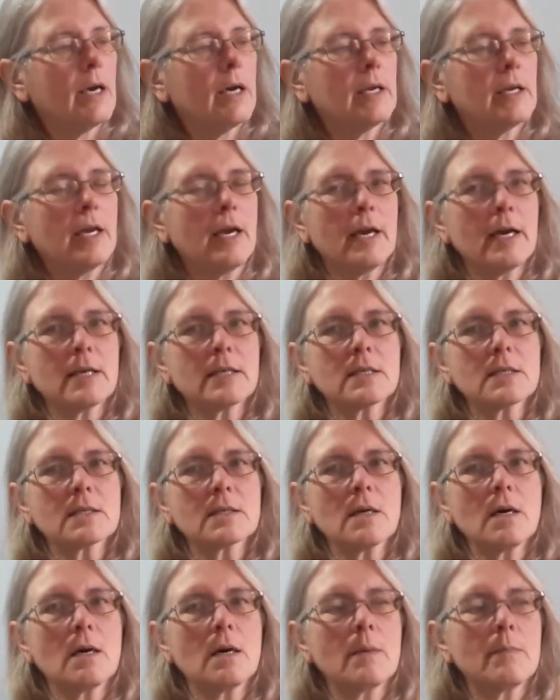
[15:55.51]
It has
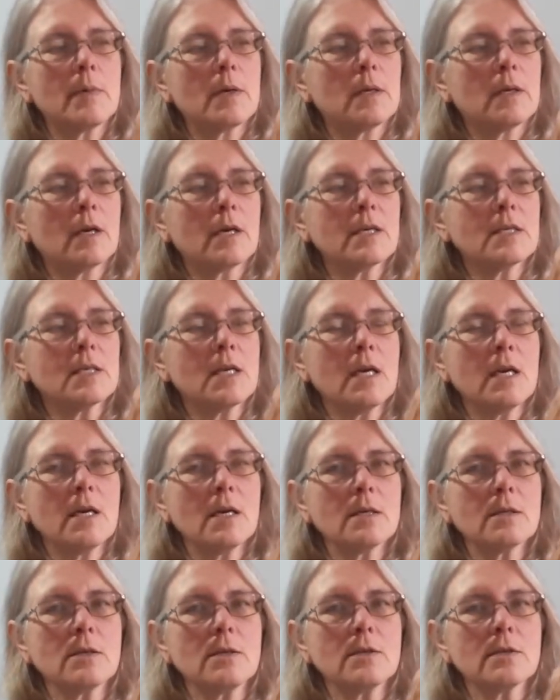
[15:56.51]
some nice
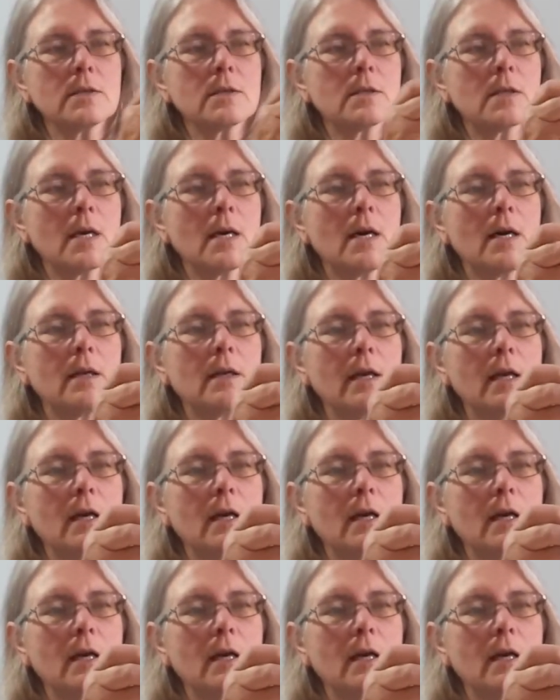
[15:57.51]
handles that